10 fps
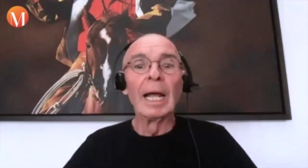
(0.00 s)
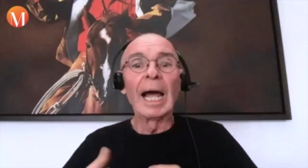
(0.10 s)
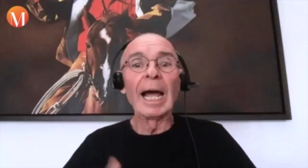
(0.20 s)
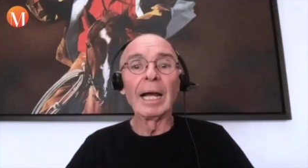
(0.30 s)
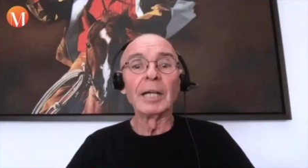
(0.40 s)

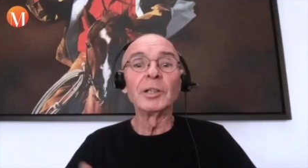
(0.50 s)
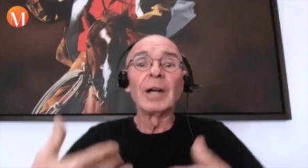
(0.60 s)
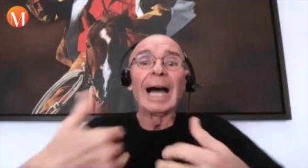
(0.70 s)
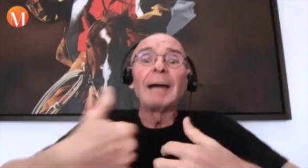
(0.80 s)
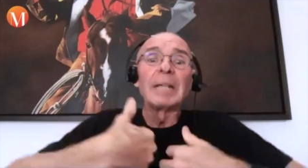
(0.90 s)

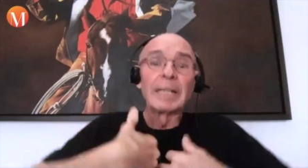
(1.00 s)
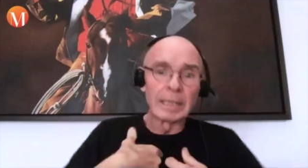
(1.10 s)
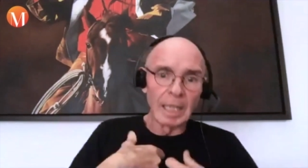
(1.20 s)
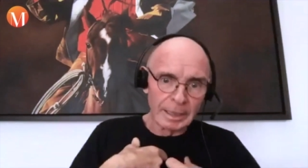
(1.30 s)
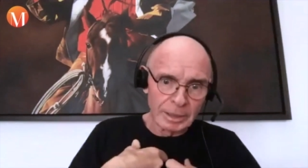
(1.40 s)
I'm the
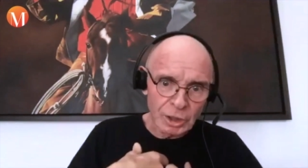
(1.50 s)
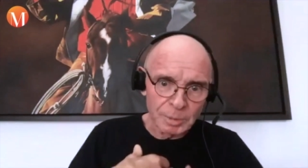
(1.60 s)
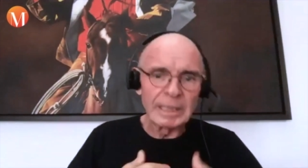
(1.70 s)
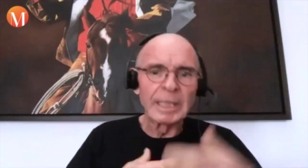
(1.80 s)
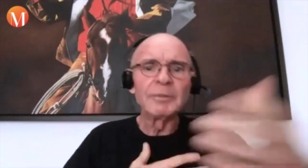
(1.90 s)
little Hannes
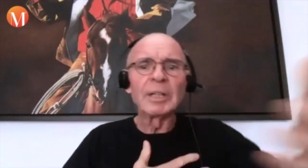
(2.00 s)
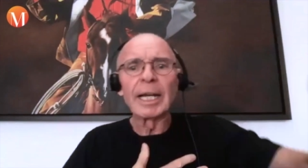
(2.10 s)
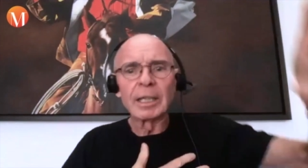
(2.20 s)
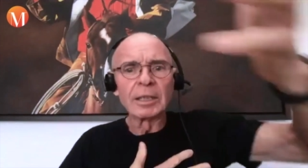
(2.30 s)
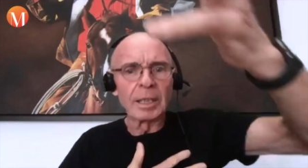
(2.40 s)
Schmid. Even I
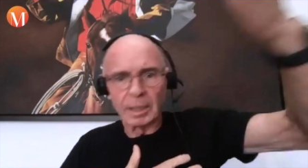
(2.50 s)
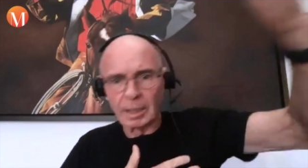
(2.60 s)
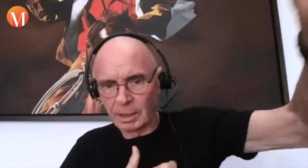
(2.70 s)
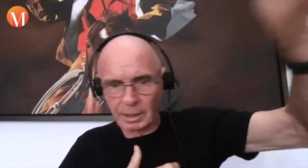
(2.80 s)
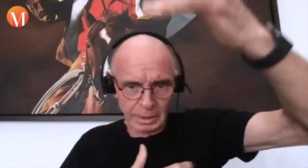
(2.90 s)
got
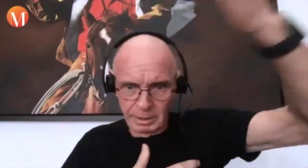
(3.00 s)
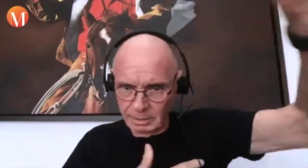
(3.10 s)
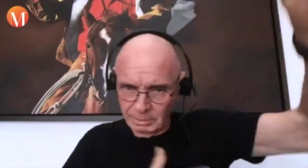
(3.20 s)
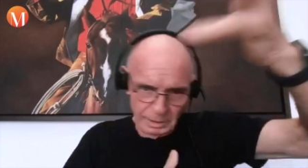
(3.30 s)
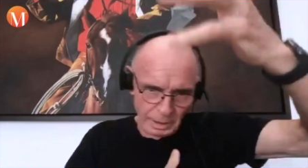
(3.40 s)

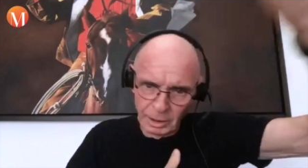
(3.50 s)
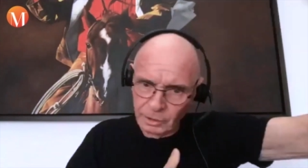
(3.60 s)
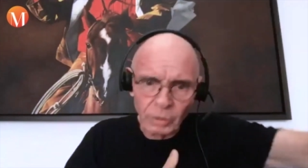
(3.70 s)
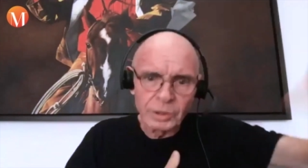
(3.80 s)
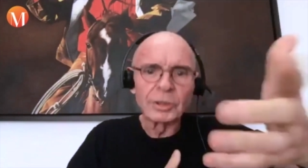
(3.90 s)
a
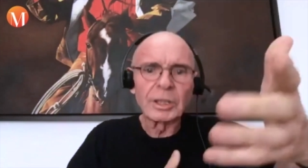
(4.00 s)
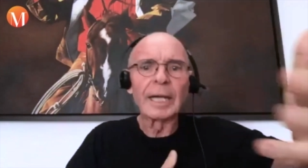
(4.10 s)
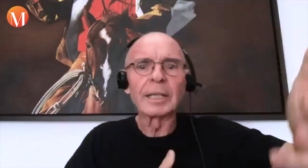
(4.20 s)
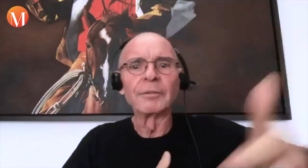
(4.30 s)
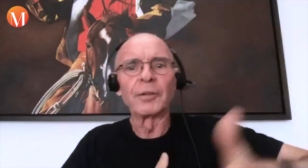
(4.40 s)
doctor
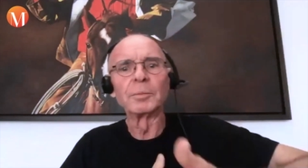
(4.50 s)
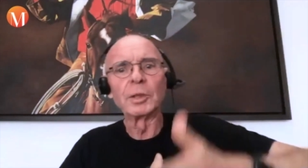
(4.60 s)
title from the